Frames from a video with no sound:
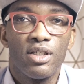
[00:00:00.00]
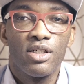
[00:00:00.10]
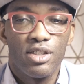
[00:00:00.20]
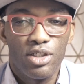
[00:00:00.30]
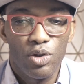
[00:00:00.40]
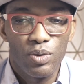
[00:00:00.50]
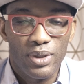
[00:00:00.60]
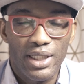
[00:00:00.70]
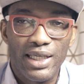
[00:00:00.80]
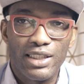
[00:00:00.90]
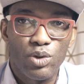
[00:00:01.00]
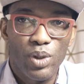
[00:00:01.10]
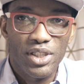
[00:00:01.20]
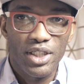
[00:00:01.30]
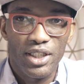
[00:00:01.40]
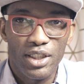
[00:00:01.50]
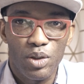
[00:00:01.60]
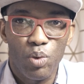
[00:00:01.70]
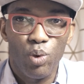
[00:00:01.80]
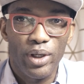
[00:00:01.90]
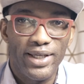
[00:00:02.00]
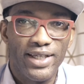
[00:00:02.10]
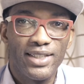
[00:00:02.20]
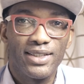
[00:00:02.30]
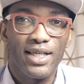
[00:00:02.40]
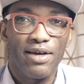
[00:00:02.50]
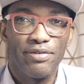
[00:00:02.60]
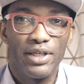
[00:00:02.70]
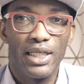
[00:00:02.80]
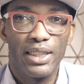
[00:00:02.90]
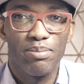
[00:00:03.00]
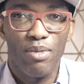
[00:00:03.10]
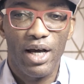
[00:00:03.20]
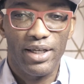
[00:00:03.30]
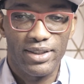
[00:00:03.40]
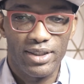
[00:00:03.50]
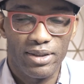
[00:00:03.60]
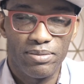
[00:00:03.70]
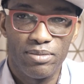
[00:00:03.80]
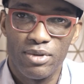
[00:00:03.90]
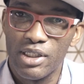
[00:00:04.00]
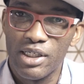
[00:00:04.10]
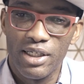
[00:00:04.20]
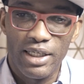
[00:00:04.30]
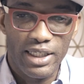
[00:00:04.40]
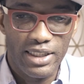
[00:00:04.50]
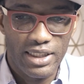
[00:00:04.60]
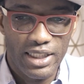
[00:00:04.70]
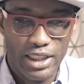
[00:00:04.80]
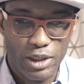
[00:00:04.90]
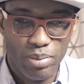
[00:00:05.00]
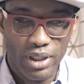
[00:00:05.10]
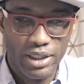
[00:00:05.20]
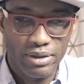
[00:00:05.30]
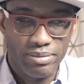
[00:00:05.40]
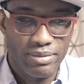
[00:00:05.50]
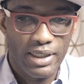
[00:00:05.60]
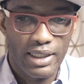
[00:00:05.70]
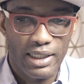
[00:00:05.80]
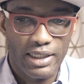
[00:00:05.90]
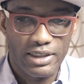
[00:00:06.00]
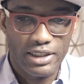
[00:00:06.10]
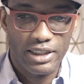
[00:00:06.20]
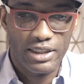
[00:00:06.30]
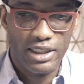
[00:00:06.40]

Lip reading: So the next question is, what is affiliate marketing? Easily explained. Let's just